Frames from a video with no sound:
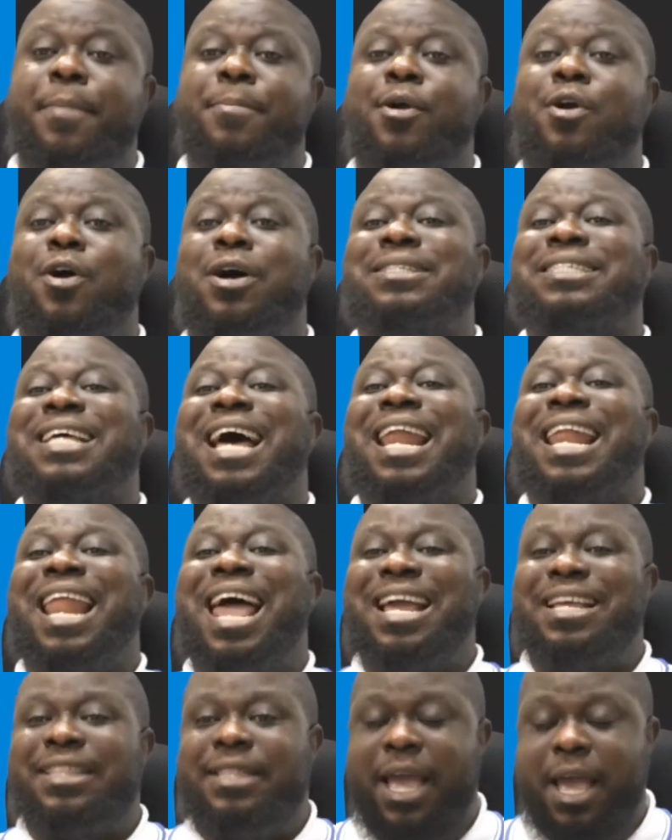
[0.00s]
Because they are
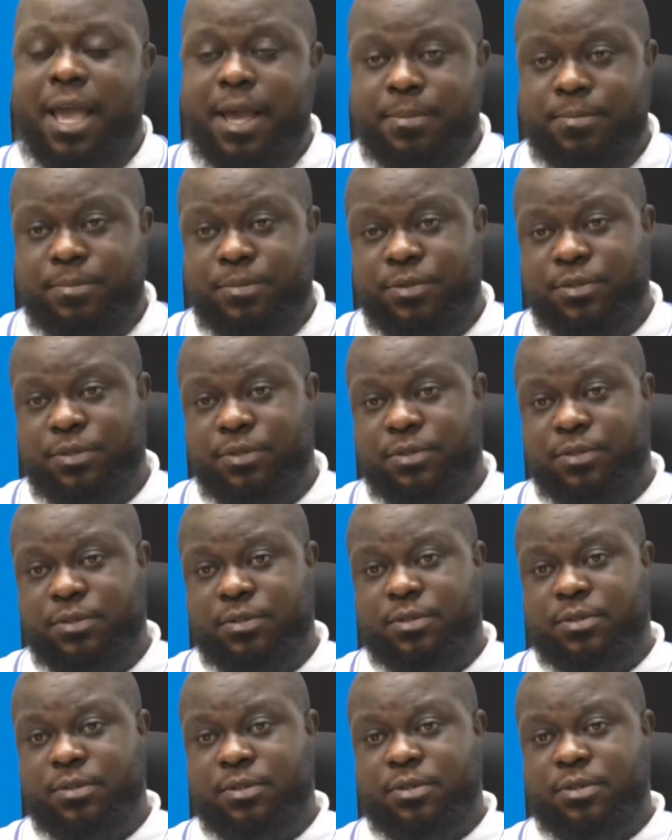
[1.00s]
like terms.